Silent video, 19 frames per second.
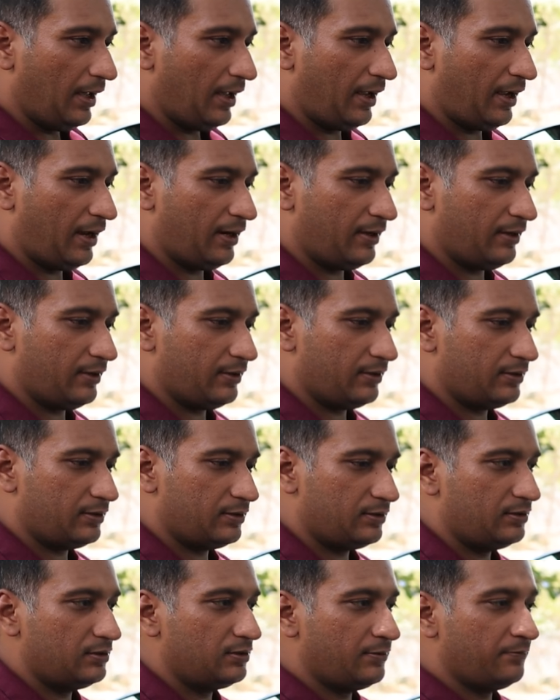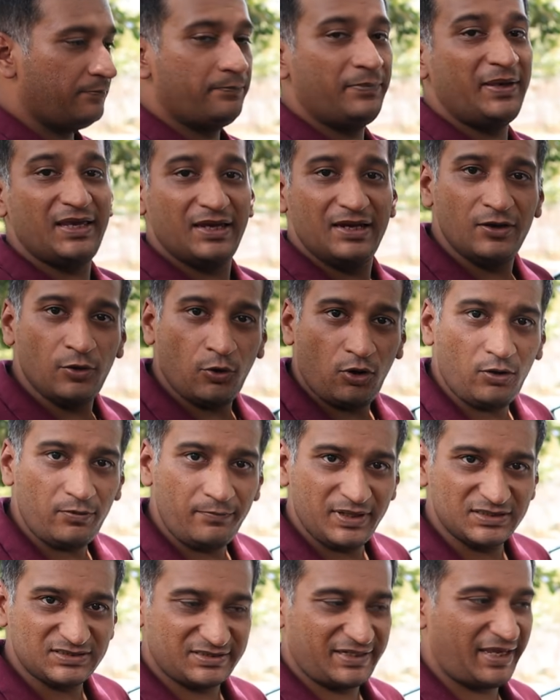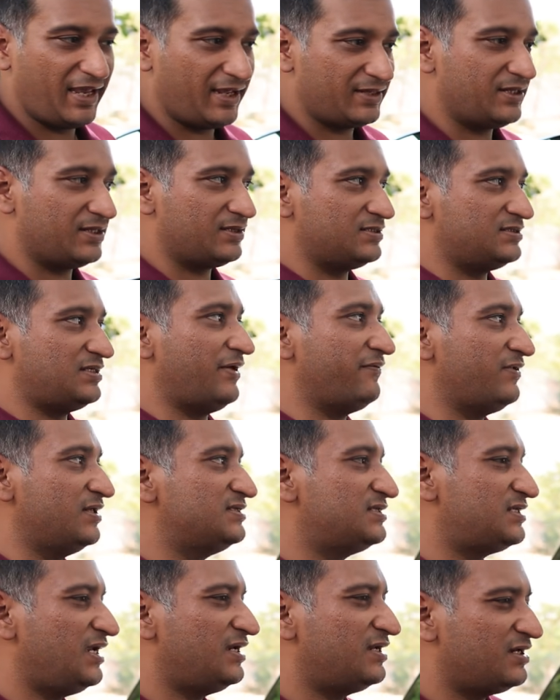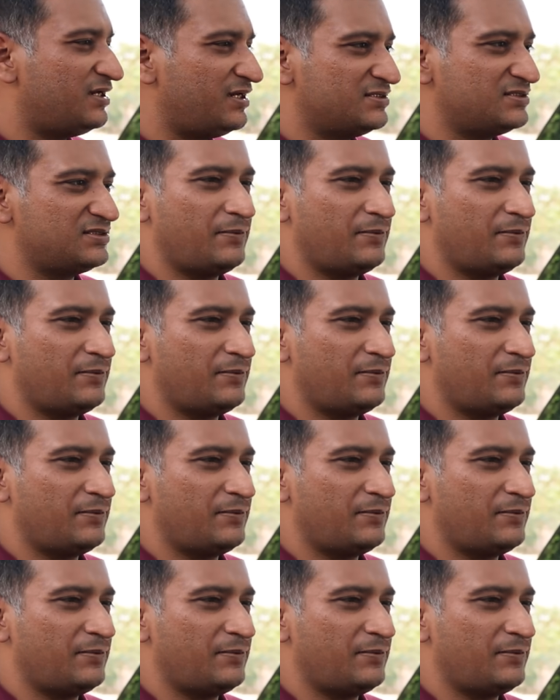And be no mistake that the 7-seater is